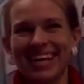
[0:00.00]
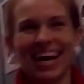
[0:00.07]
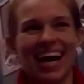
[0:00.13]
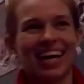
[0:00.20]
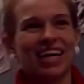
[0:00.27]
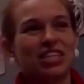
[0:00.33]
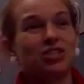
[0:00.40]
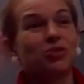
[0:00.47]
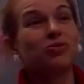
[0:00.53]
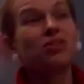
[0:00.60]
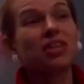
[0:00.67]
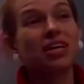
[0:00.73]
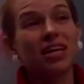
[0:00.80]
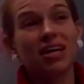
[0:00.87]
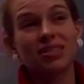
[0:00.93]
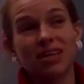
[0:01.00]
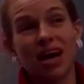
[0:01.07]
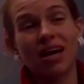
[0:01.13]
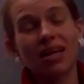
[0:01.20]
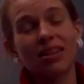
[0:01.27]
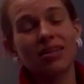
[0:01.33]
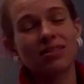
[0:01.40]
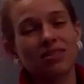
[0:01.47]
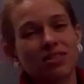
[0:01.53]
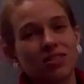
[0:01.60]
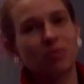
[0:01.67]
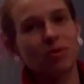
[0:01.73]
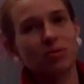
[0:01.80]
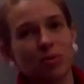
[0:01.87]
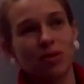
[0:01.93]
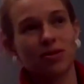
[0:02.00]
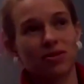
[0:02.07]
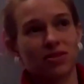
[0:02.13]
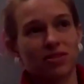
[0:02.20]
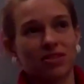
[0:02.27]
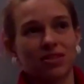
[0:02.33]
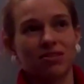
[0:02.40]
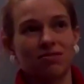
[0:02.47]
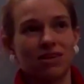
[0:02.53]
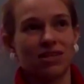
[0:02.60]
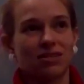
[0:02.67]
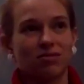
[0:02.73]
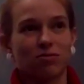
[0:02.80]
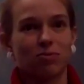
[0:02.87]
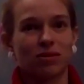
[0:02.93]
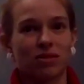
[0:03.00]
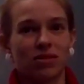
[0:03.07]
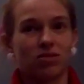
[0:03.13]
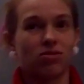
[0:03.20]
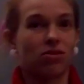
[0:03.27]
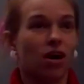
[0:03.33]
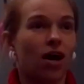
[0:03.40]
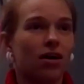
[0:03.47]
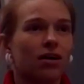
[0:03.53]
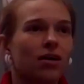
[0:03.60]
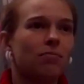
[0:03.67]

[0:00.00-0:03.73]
Yeah. And I don't think it has anything to do with whether it's an invasive species or not.